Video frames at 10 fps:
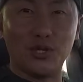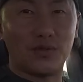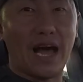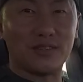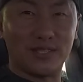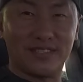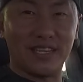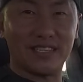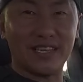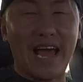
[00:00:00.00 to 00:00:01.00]

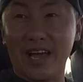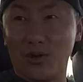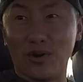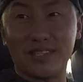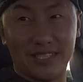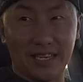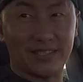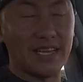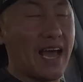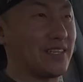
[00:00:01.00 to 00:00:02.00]
2006 Acura
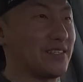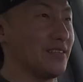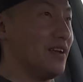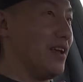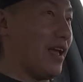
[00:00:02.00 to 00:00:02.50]
TSX,